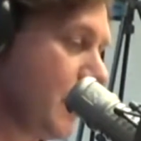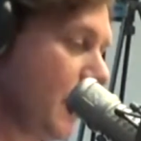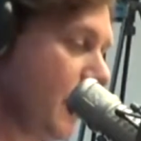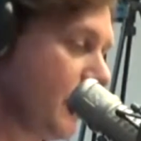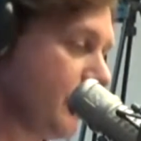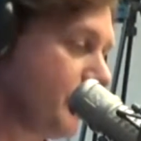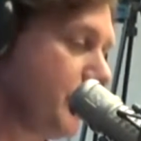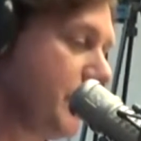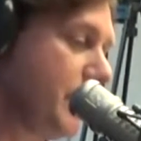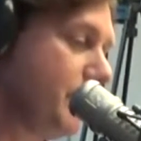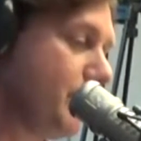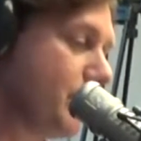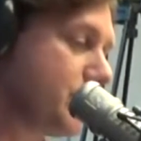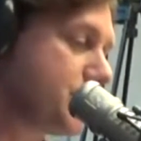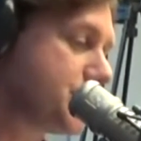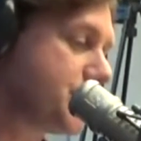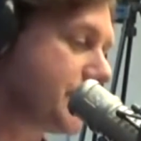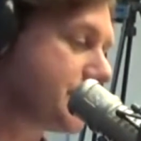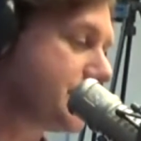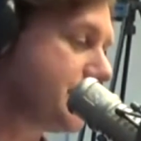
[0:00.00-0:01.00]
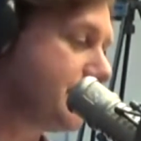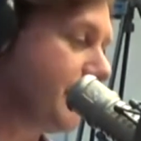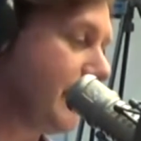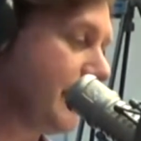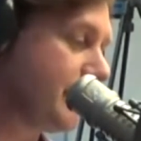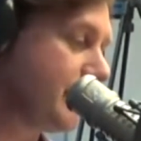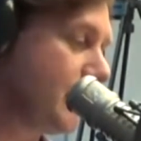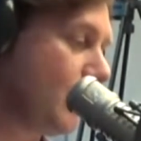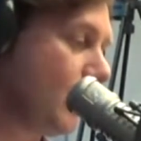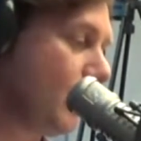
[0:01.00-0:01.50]
of people
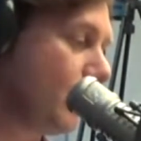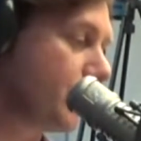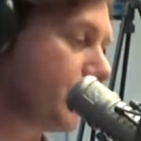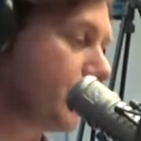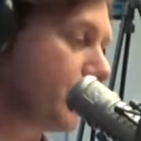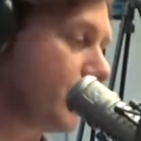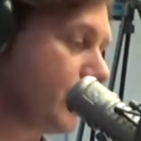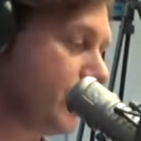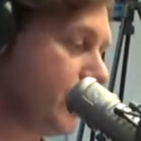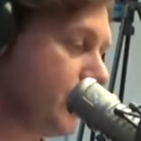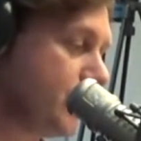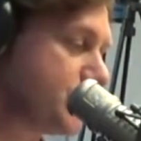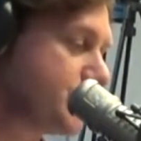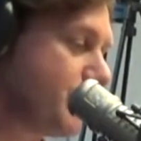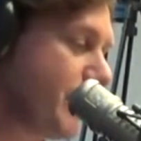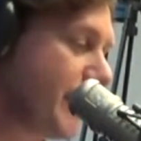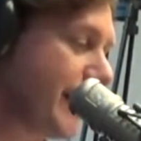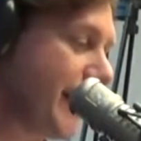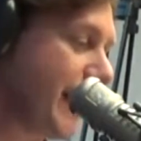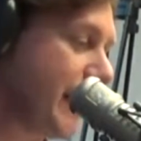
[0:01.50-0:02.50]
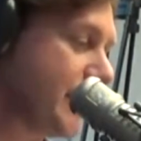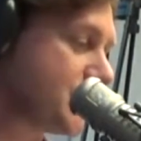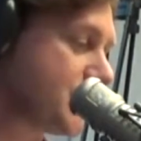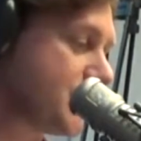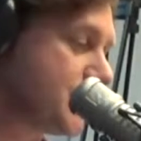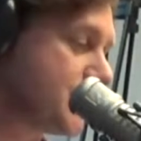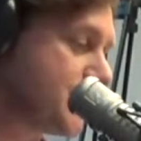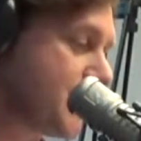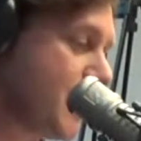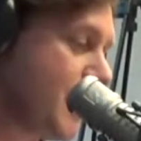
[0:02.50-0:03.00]
65 and older who use
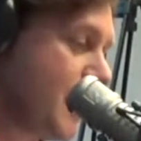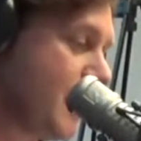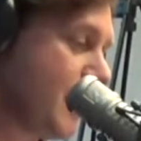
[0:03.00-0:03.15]
medications,